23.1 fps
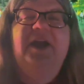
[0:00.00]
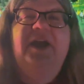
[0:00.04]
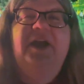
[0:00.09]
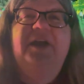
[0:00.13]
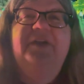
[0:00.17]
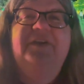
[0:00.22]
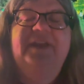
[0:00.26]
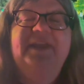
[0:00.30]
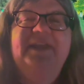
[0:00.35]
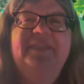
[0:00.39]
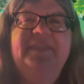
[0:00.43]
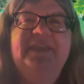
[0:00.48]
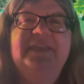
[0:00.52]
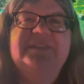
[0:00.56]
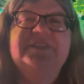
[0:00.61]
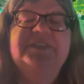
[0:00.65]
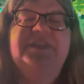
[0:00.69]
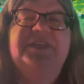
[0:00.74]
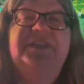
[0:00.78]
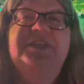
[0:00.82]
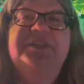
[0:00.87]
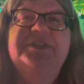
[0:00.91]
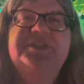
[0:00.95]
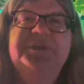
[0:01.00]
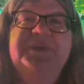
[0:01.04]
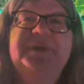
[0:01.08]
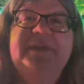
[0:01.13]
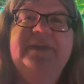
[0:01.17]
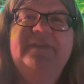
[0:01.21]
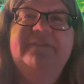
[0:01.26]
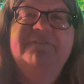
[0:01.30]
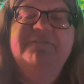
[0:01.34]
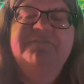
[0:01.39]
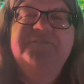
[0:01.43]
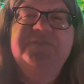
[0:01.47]
All right, that's gonna do it
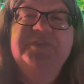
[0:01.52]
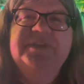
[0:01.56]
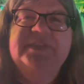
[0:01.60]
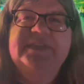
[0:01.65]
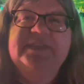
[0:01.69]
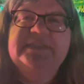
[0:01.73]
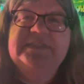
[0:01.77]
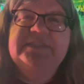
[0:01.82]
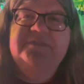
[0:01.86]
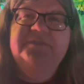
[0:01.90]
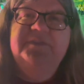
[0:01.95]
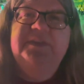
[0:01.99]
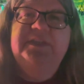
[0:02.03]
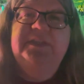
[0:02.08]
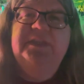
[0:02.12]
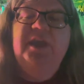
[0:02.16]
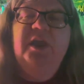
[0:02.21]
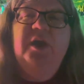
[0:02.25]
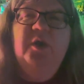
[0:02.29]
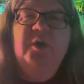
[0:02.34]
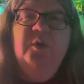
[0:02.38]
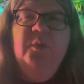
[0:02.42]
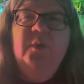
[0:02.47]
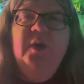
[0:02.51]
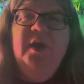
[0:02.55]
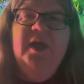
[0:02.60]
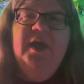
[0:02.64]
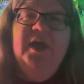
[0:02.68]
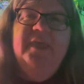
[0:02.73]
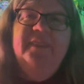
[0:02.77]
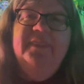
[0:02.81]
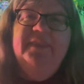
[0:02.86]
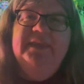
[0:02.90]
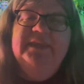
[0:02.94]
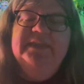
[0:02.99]
for this video.
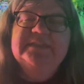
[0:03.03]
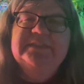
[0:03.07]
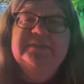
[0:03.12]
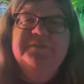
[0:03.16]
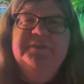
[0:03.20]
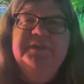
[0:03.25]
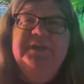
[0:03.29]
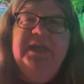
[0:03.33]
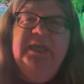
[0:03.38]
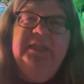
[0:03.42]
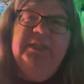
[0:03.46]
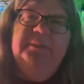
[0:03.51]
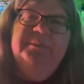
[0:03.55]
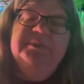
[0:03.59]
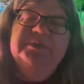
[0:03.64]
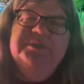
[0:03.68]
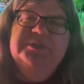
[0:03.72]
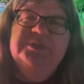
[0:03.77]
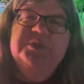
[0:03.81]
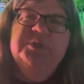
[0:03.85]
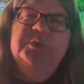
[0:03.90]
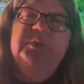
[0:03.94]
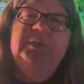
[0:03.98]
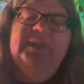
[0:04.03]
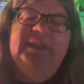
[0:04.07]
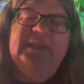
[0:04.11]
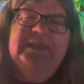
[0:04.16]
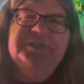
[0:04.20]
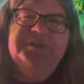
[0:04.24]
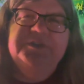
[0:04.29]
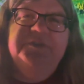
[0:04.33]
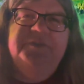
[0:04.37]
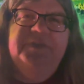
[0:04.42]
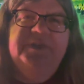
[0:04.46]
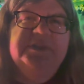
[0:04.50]
The end of the Columbus Zoo
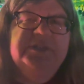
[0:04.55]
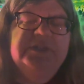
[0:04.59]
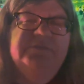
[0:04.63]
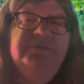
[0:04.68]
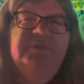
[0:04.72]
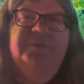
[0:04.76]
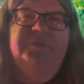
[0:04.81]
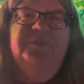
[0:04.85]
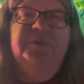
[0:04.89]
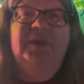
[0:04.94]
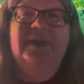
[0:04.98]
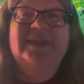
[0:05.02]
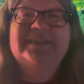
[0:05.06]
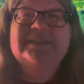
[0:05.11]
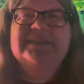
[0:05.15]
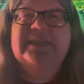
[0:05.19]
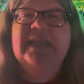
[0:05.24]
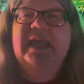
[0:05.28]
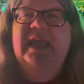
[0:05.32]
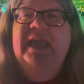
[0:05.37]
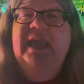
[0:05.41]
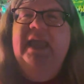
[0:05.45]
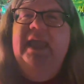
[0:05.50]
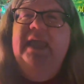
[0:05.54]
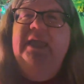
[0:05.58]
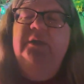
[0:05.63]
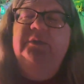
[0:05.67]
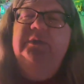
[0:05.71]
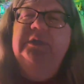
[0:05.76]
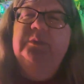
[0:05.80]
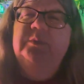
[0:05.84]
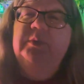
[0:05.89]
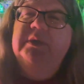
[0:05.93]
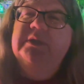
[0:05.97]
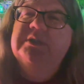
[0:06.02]
Lantern Festival for us. It
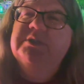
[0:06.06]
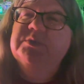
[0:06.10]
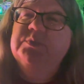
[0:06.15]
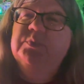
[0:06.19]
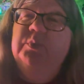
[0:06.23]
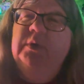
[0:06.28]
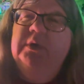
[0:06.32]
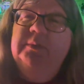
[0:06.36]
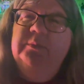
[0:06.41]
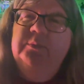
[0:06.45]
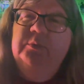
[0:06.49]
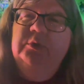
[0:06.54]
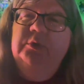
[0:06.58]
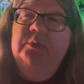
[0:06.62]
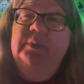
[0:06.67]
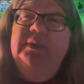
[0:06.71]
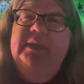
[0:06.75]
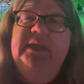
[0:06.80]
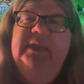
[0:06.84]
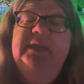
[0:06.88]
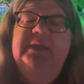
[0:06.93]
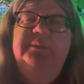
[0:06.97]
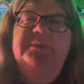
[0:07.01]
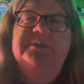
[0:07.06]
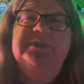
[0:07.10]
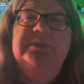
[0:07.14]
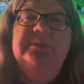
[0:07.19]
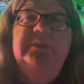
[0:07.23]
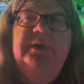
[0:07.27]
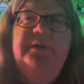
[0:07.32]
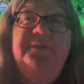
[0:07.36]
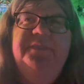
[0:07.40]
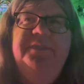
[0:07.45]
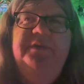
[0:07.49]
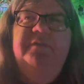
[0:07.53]
only runs one more week. It was the
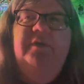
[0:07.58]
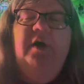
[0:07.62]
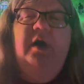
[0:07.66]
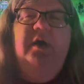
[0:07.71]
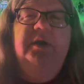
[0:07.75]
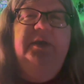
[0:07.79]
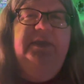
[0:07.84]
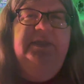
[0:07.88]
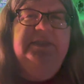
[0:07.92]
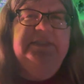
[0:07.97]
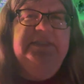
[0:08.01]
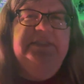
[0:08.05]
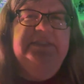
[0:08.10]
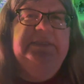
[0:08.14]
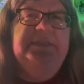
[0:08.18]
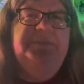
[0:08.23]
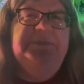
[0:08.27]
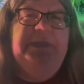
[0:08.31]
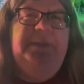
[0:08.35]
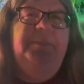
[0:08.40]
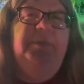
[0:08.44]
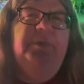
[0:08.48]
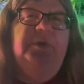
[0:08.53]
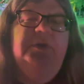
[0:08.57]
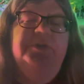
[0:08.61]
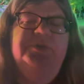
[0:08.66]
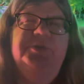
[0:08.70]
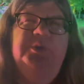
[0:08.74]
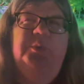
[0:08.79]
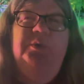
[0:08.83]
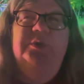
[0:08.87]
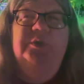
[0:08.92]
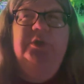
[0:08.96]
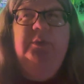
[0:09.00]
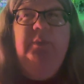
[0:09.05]
month of August and September, so
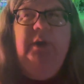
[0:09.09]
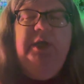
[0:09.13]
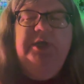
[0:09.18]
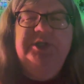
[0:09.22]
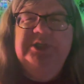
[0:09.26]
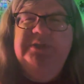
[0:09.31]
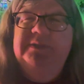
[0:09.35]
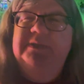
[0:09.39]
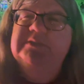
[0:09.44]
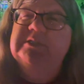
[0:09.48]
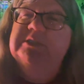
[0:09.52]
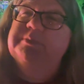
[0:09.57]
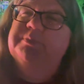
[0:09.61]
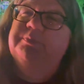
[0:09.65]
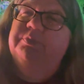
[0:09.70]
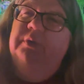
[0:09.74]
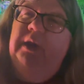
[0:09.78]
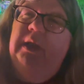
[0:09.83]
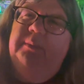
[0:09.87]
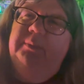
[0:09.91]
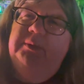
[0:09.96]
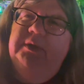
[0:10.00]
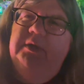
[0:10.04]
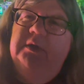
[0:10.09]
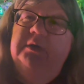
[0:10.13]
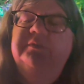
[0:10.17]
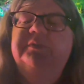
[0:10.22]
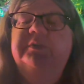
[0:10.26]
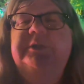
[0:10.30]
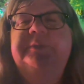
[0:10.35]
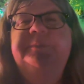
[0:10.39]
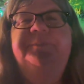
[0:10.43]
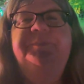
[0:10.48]
when you're watching this, it's probably over.